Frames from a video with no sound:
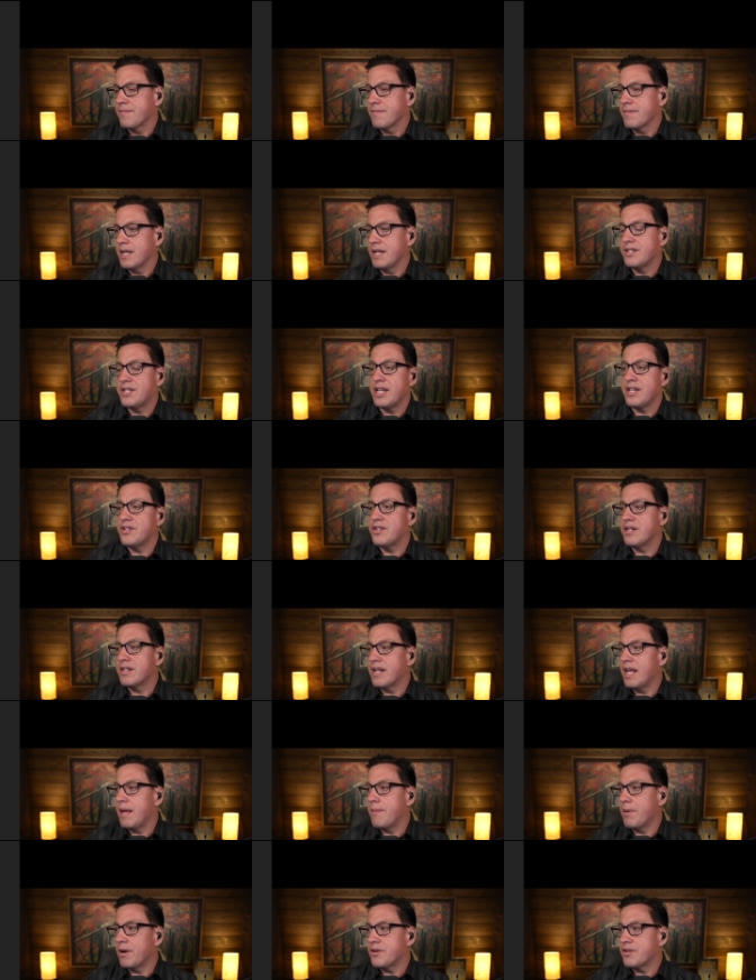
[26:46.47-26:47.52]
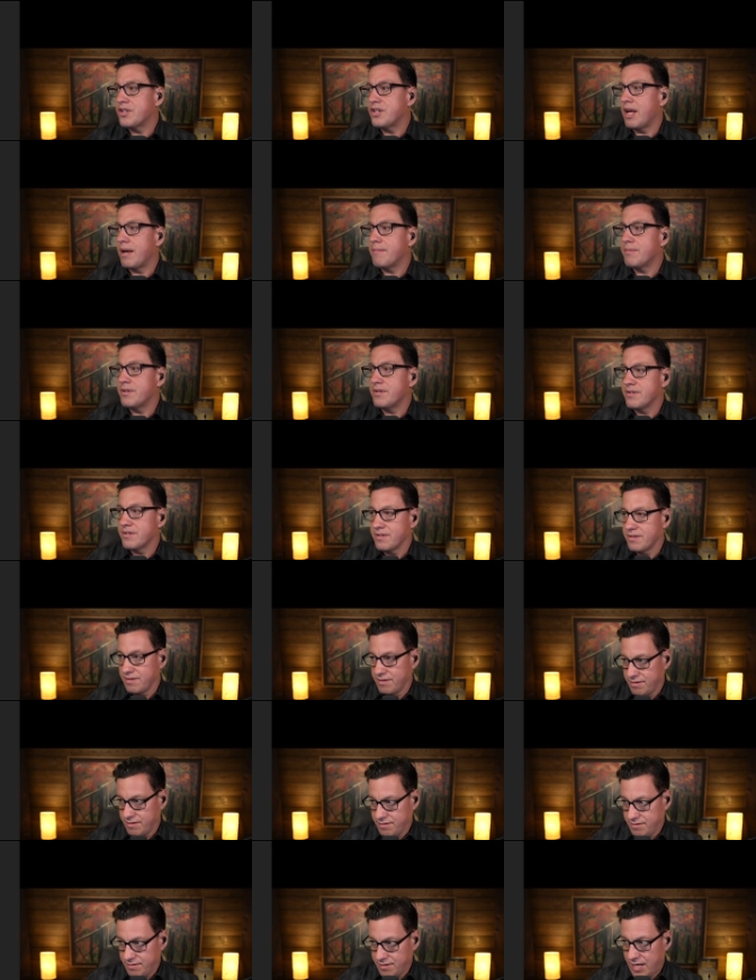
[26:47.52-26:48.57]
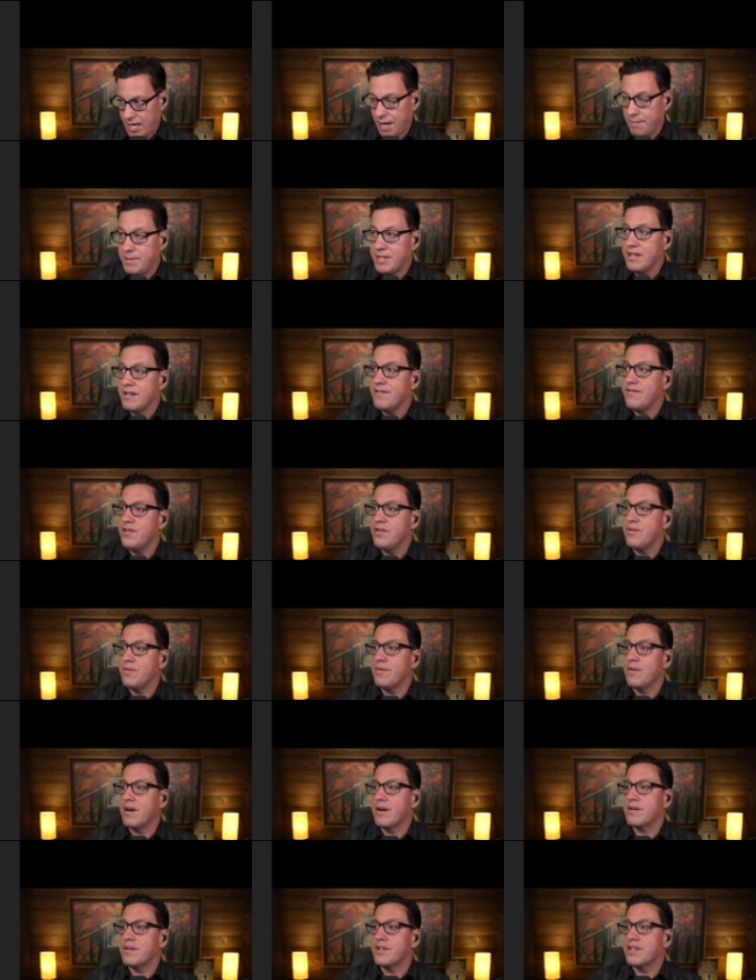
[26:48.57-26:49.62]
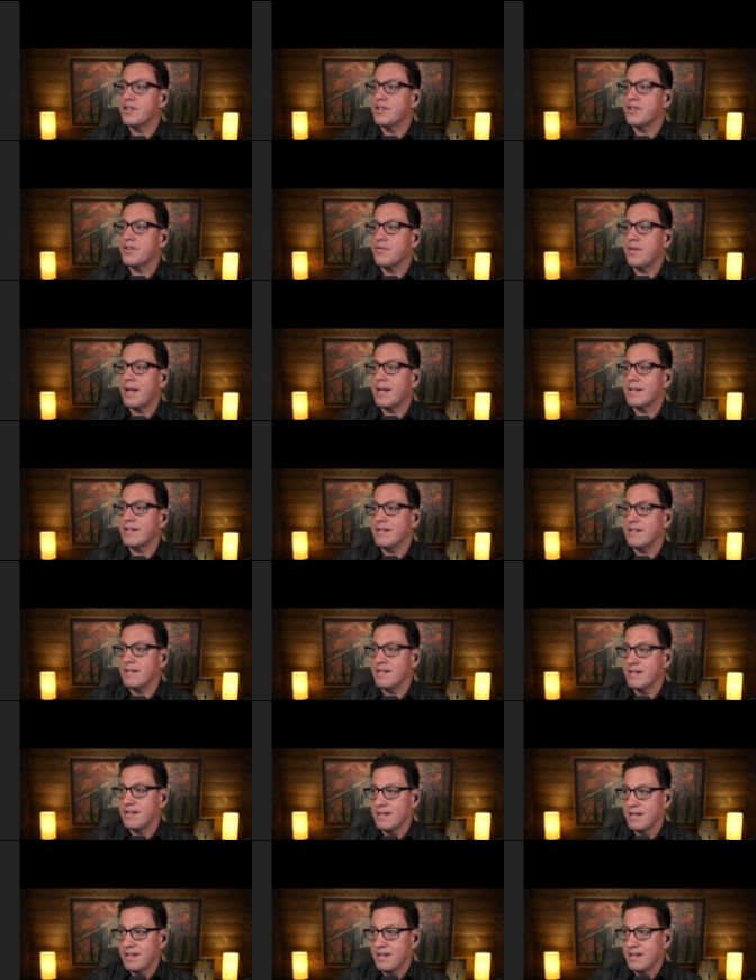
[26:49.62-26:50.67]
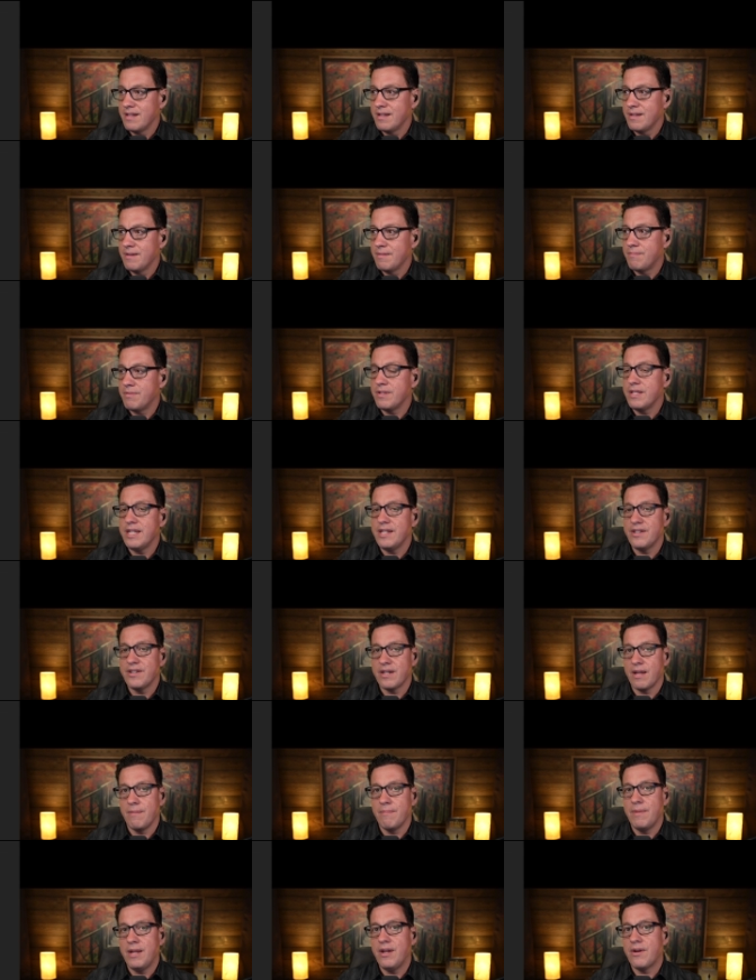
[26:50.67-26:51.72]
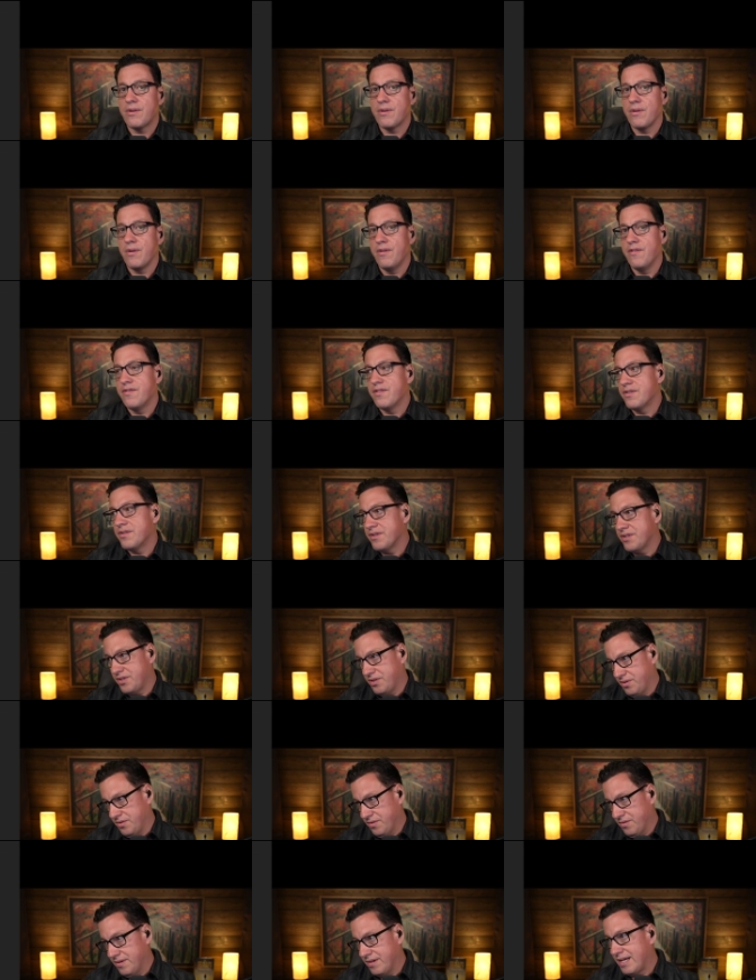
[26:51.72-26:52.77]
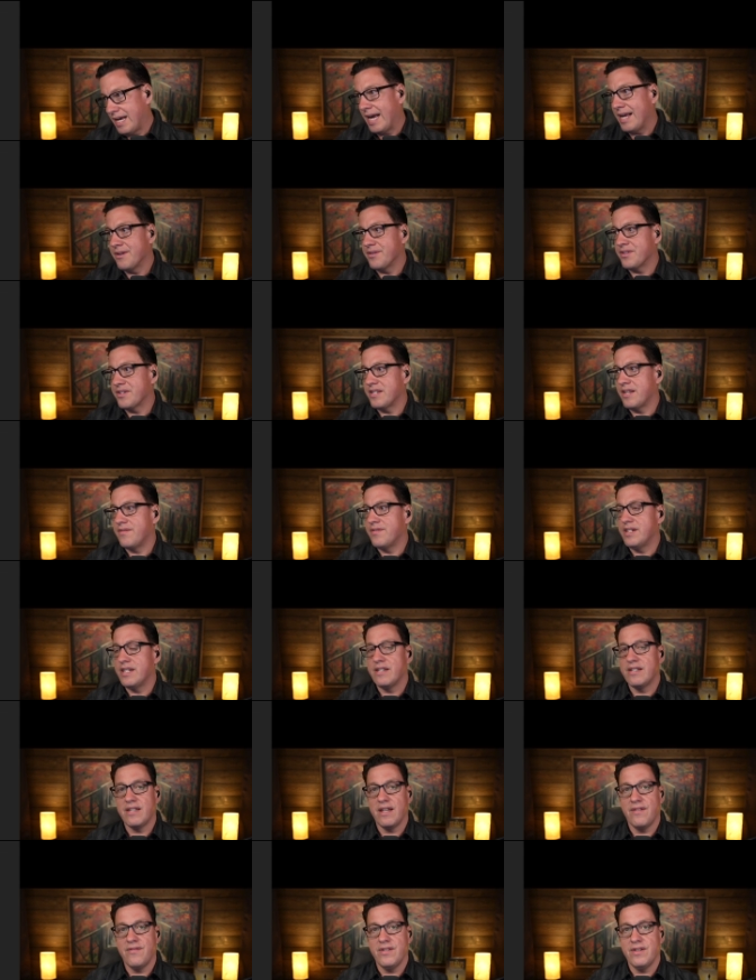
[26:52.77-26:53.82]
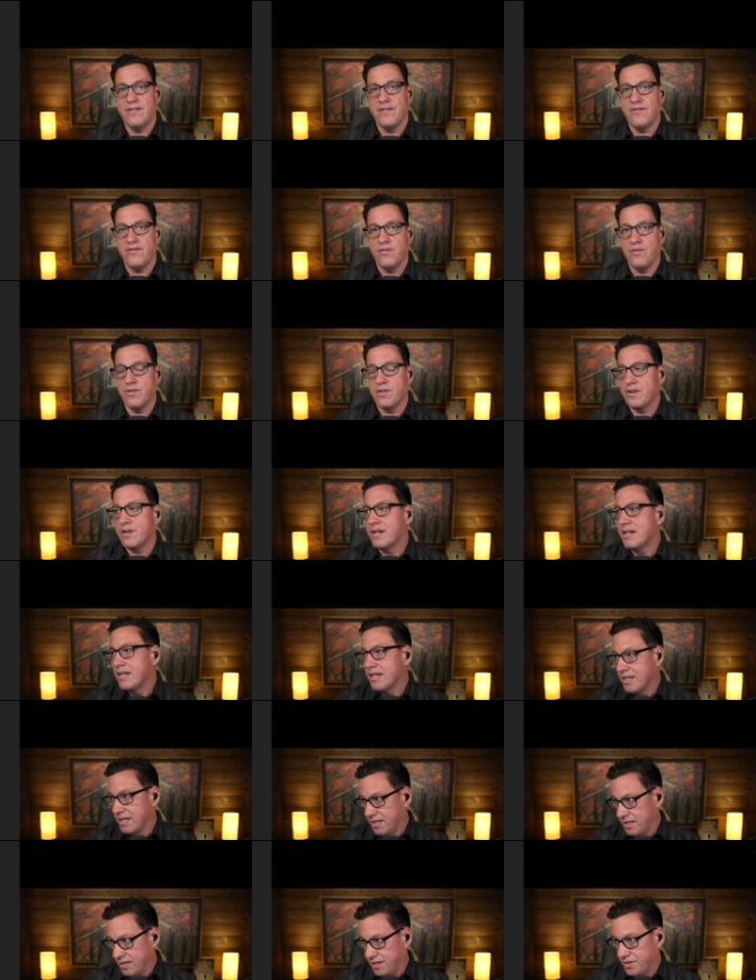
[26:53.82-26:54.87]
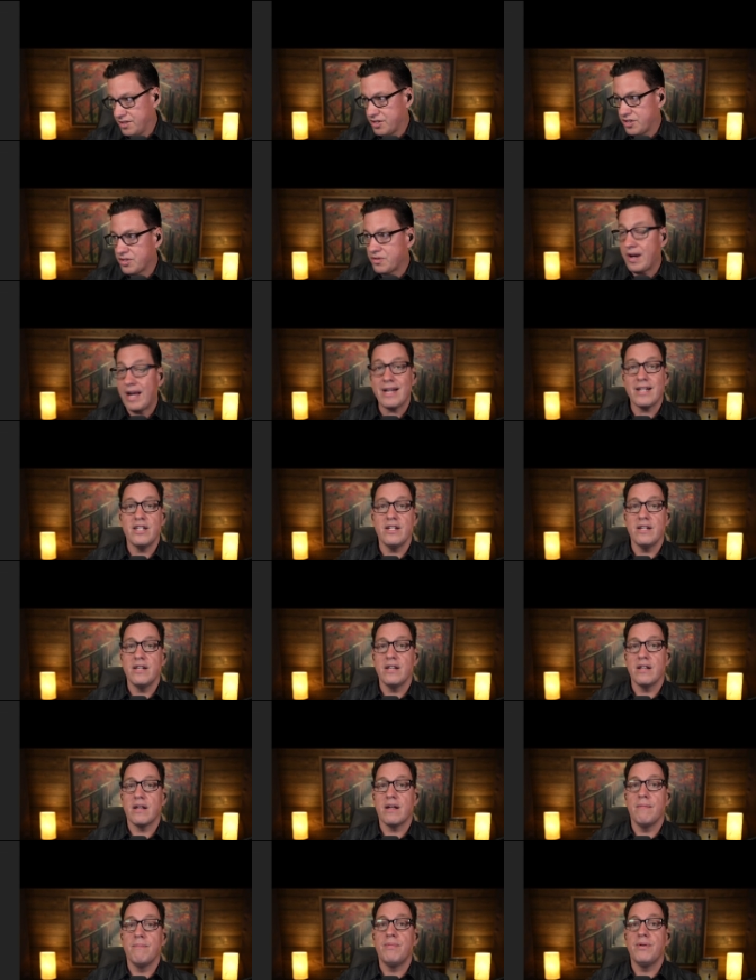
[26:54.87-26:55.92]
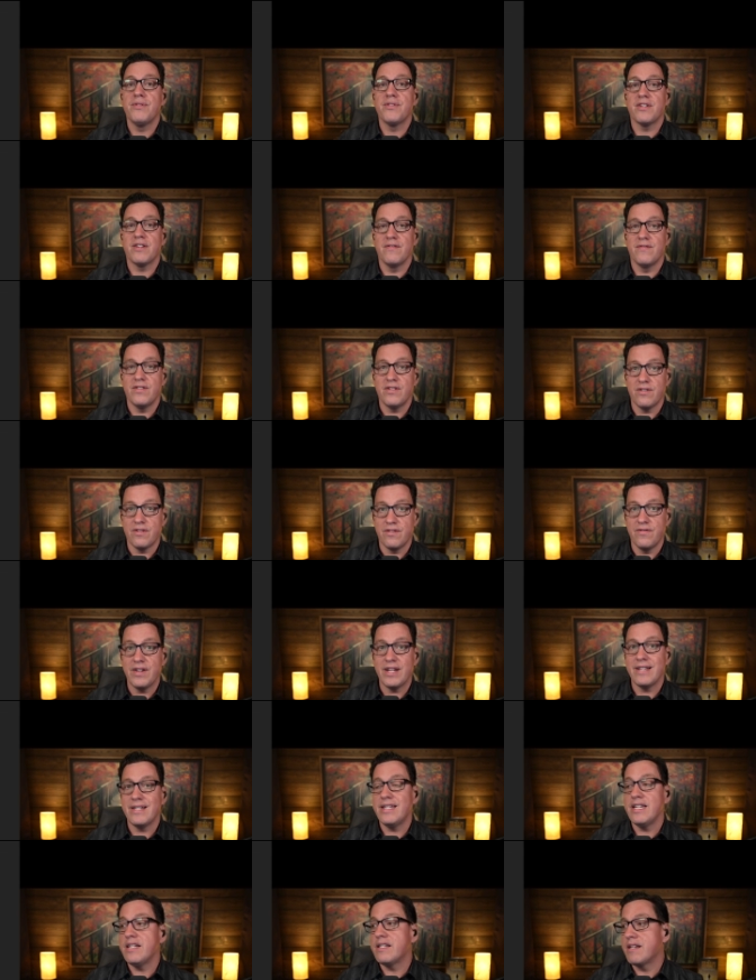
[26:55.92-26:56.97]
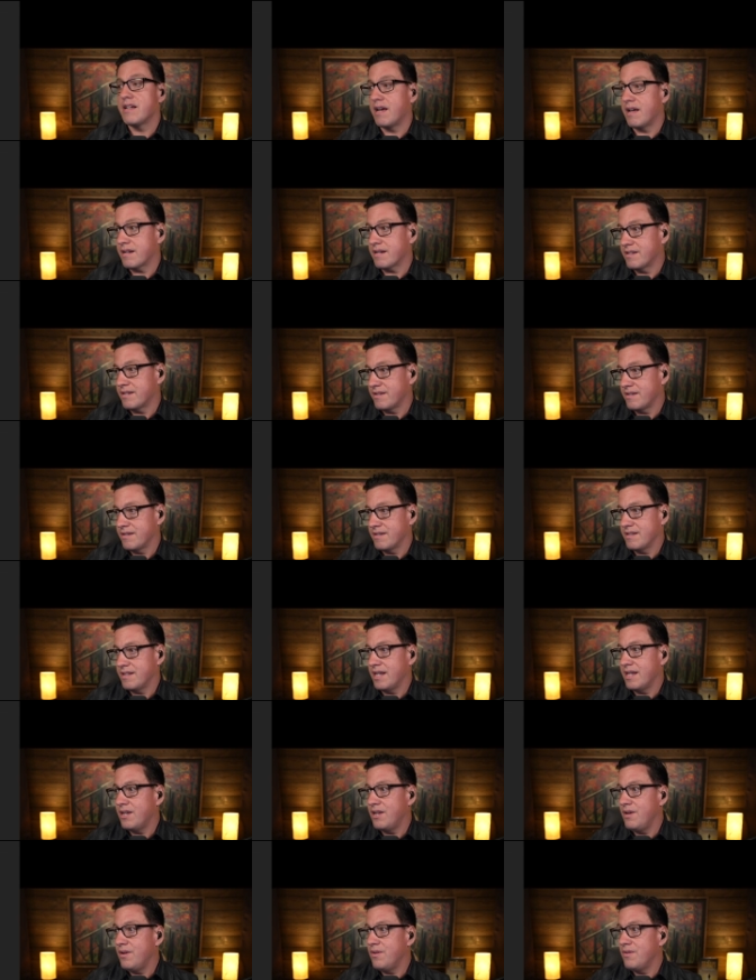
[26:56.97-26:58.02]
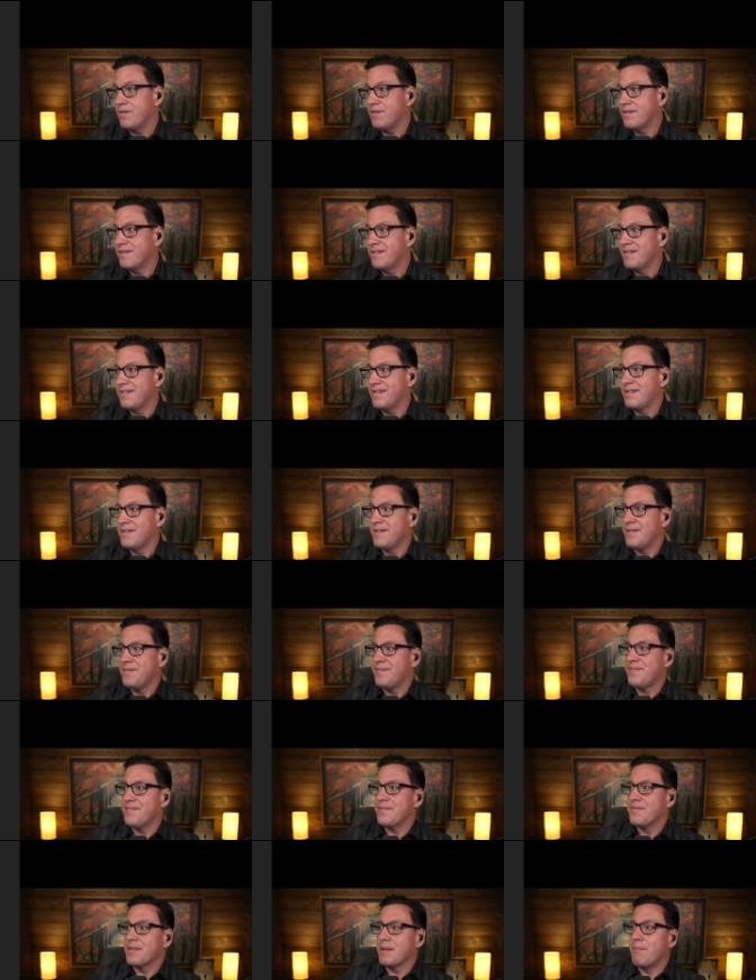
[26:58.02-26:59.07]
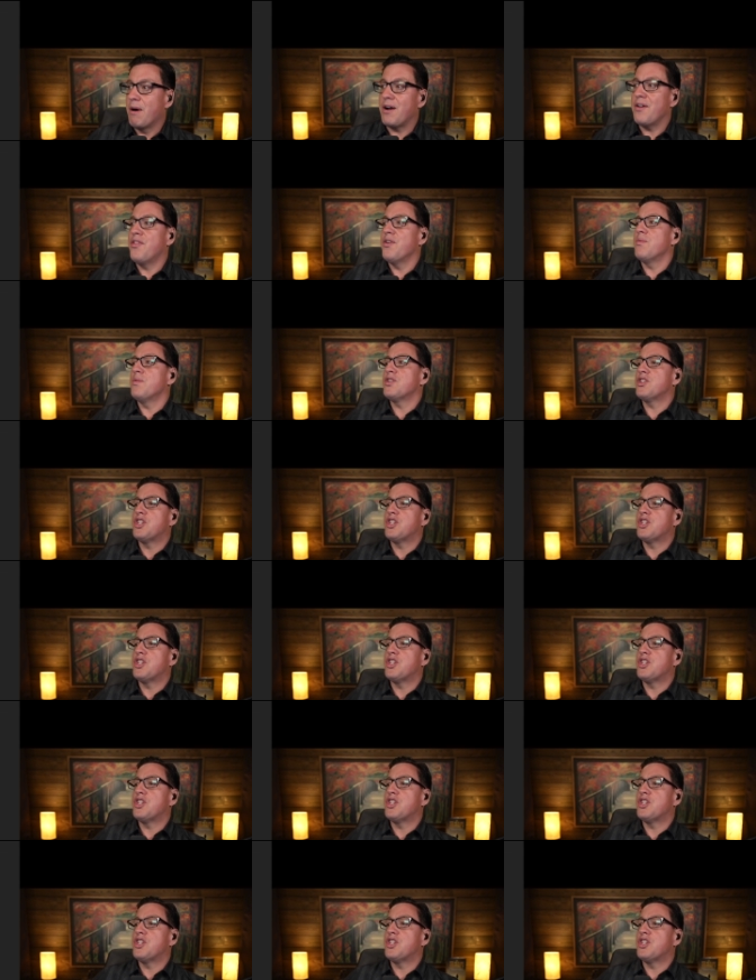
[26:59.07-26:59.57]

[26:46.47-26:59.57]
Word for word: Attention, Kmart shoppers. How many of you are distracted? Please come here over to aisle 77 for distracted compulsive serving detox. Thank you. Martha was